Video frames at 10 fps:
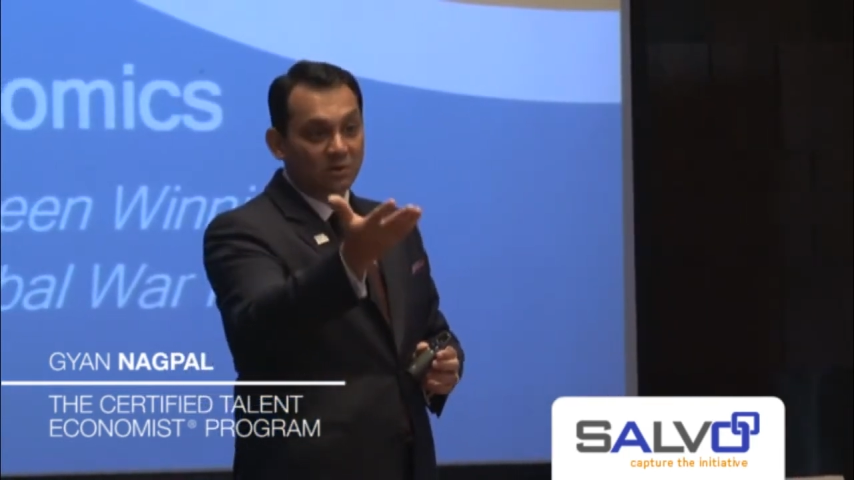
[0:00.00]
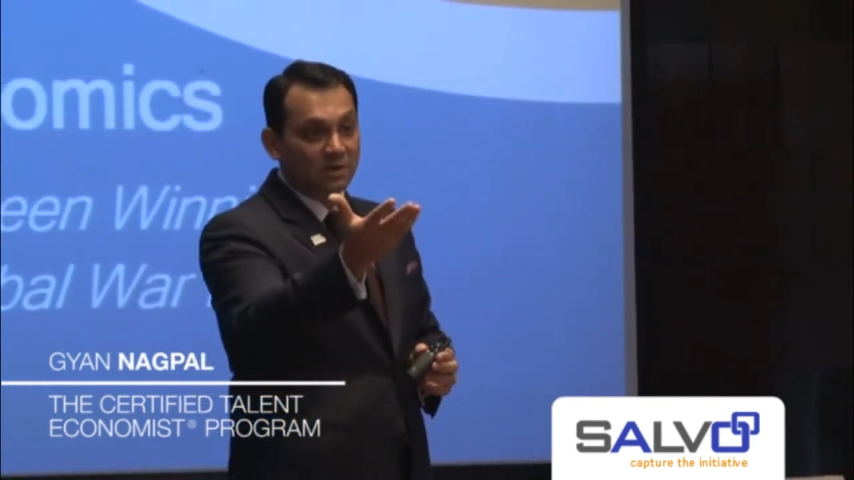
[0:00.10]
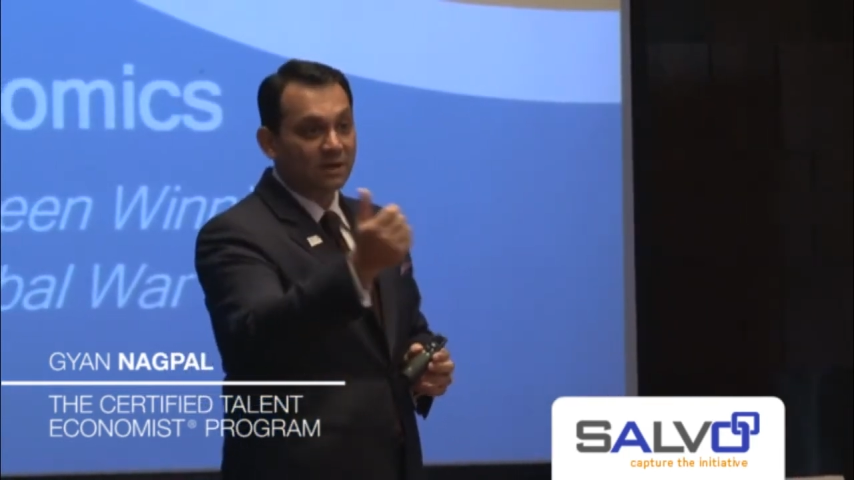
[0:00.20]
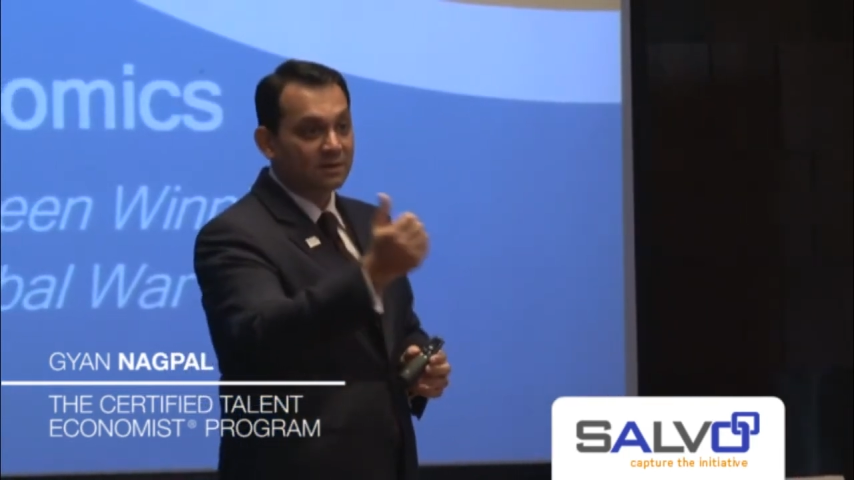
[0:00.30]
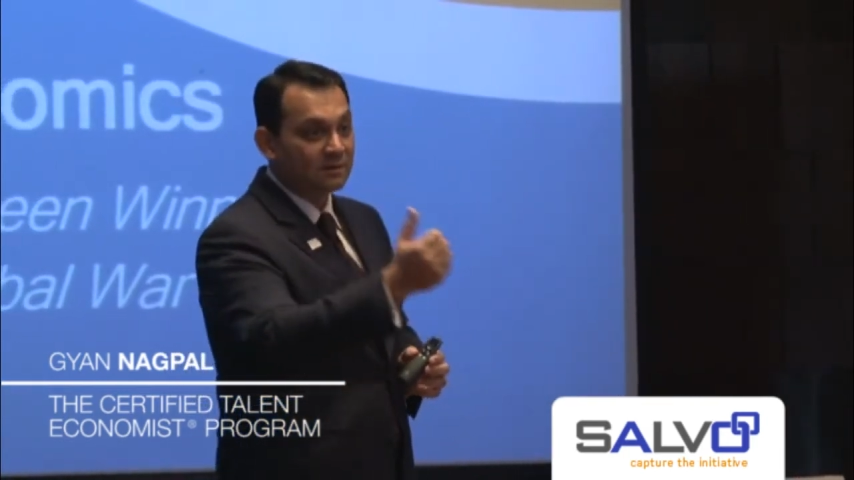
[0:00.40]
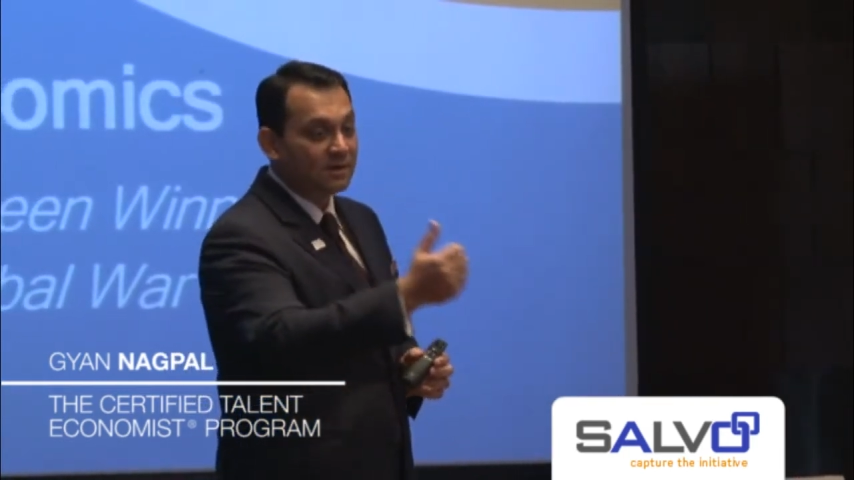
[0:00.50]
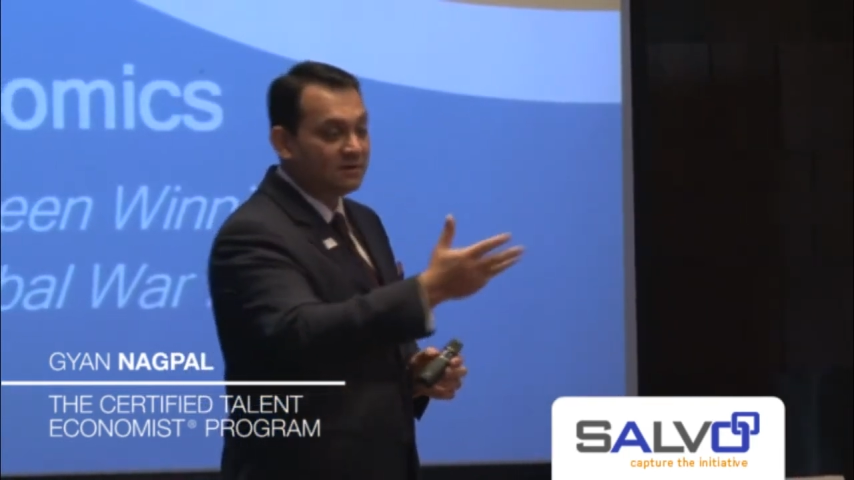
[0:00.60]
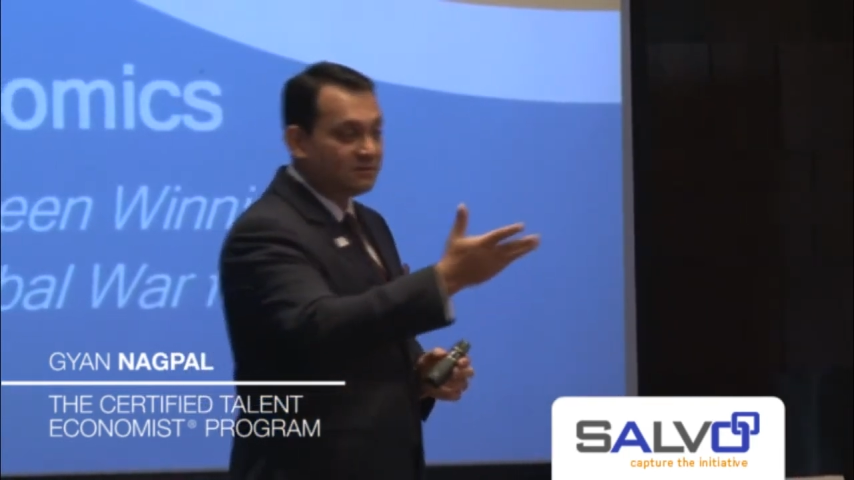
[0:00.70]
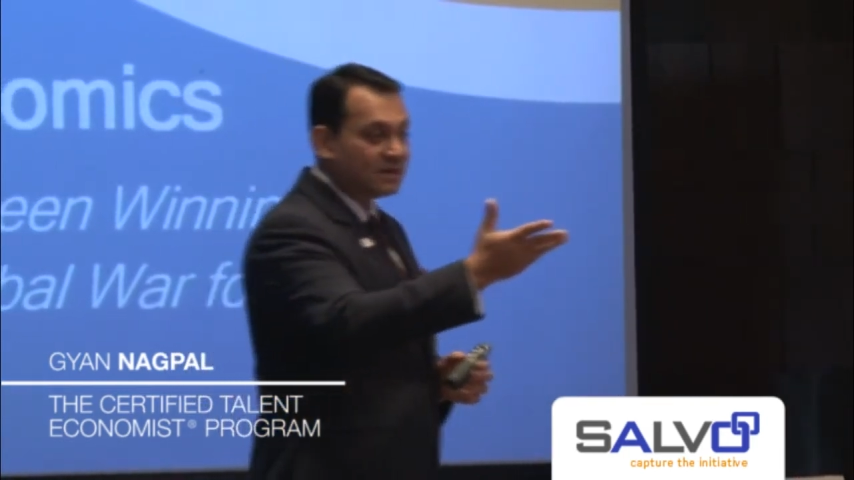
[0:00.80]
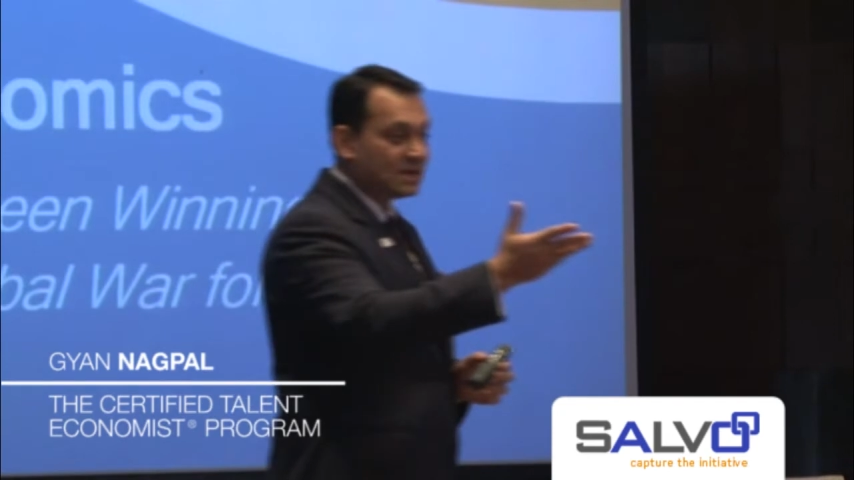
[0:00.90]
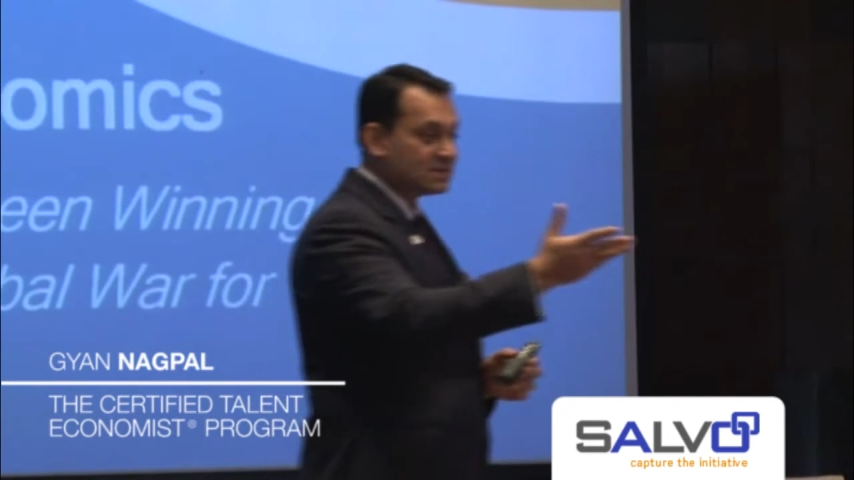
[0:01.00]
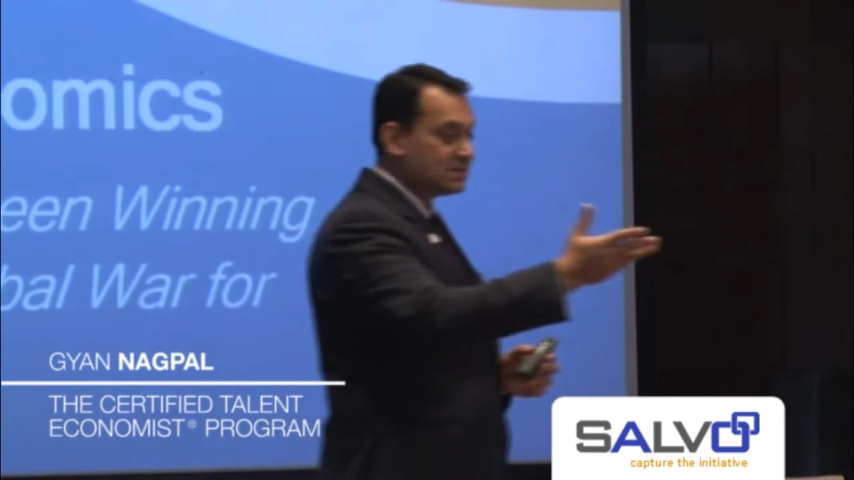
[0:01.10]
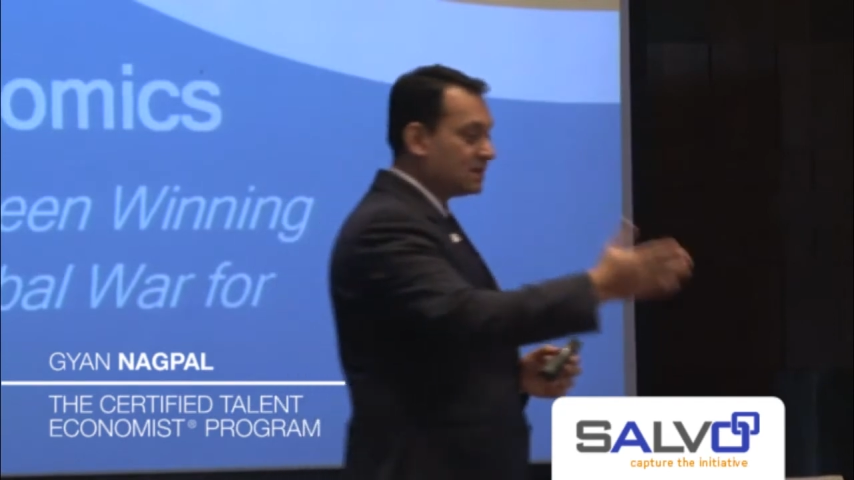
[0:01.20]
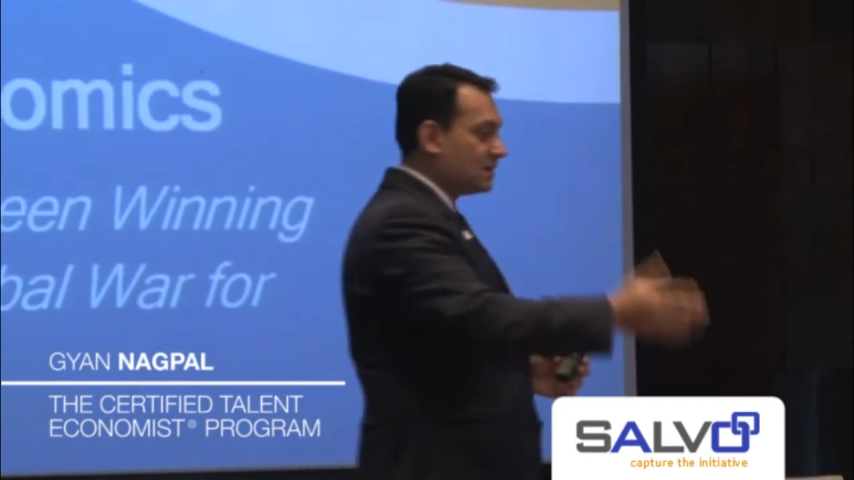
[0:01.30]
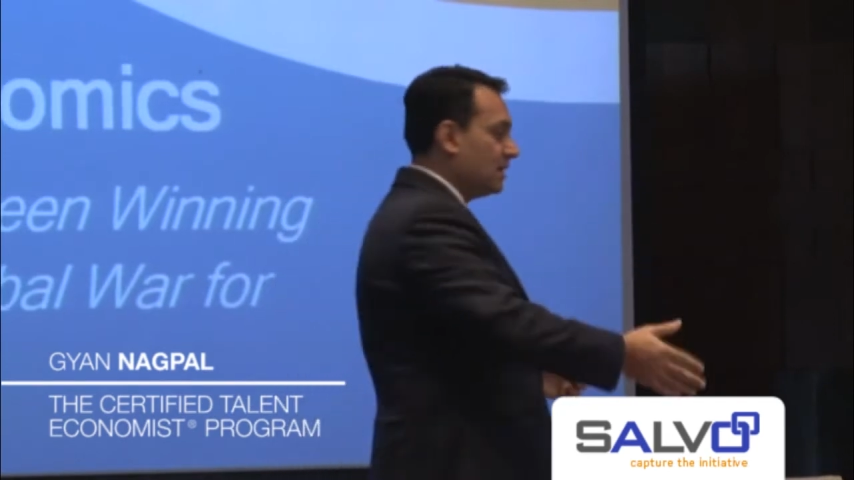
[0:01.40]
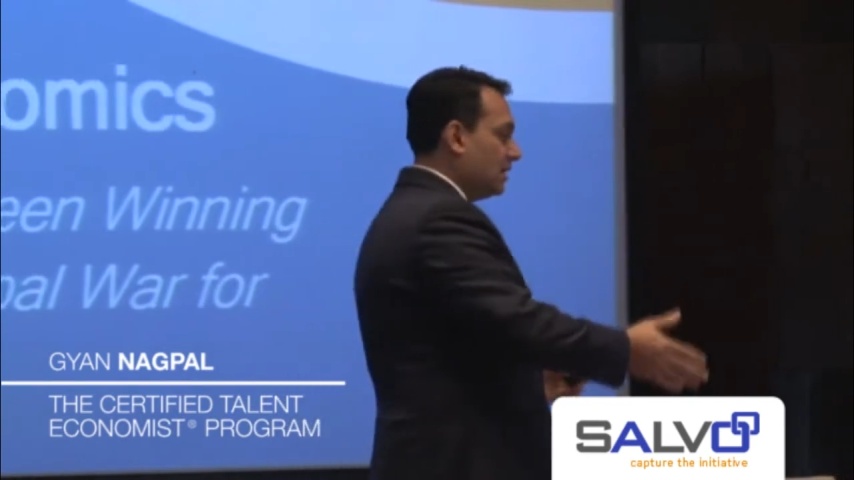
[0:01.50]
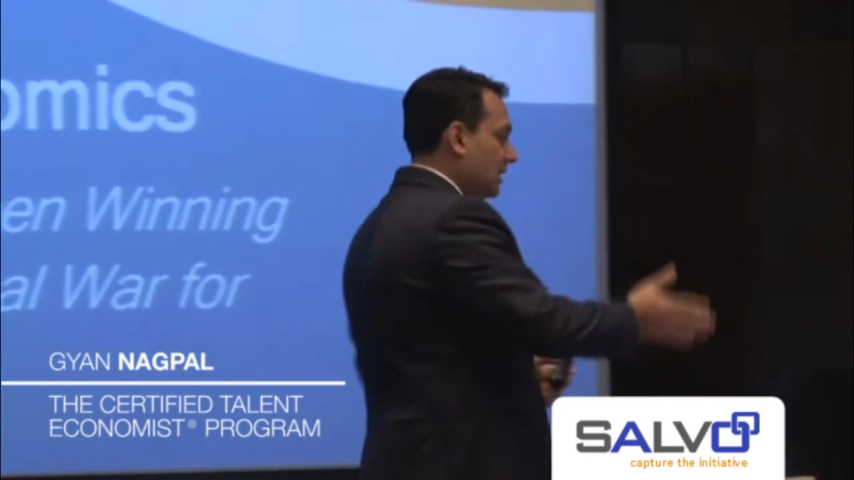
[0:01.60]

Okay, fantastic.